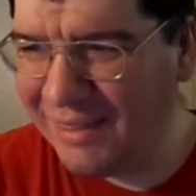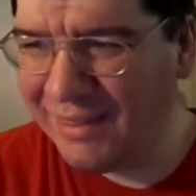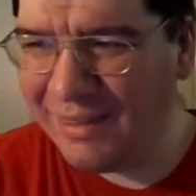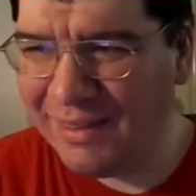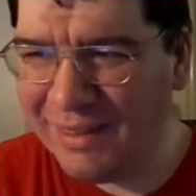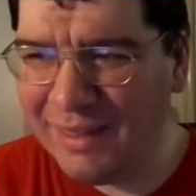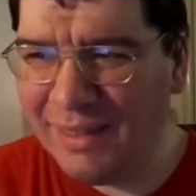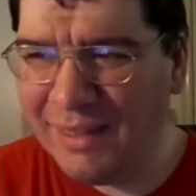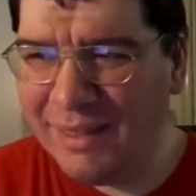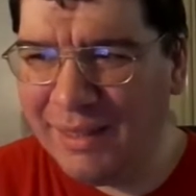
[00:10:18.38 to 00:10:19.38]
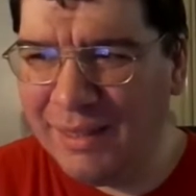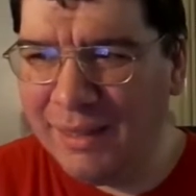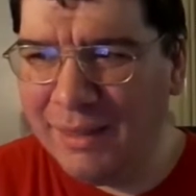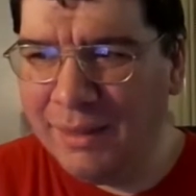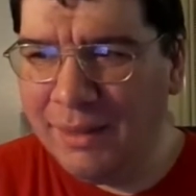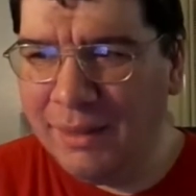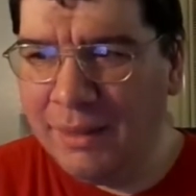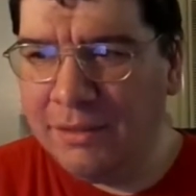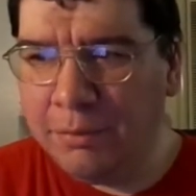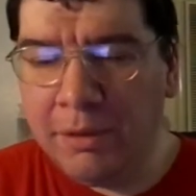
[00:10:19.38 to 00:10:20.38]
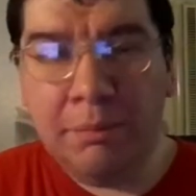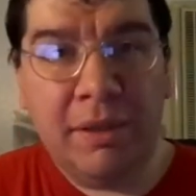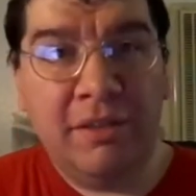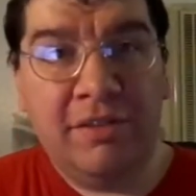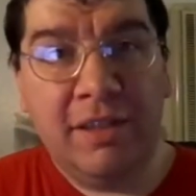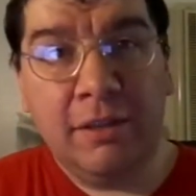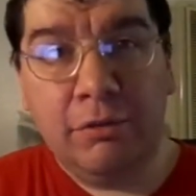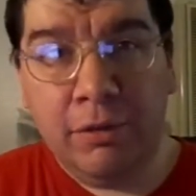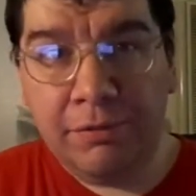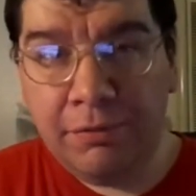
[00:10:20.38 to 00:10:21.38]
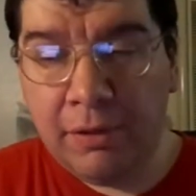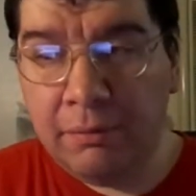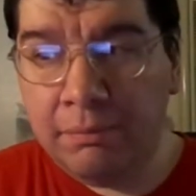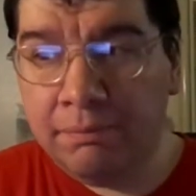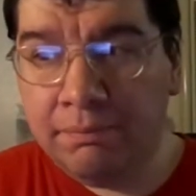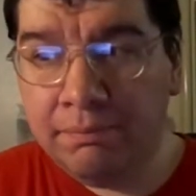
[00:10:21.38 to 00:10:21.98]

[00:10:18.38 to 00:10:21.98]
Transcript: Yeah. It's written by Ted Griffin,